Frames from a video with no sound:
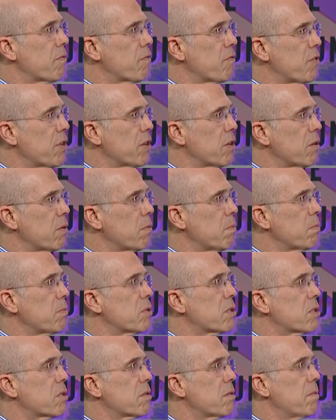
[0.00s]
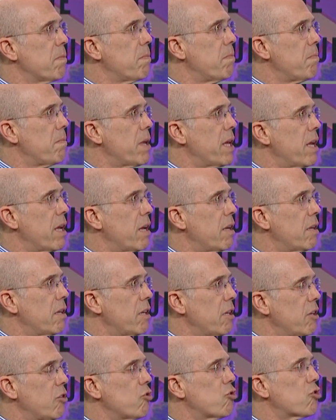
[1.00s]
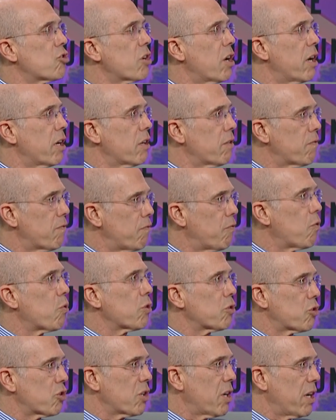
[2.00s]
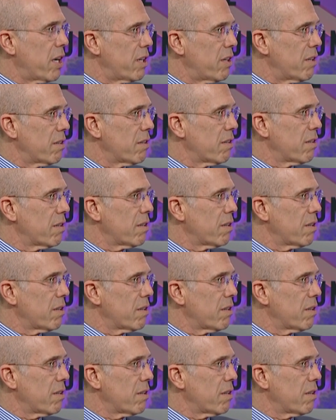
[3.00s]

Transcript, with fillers: films made in China for China.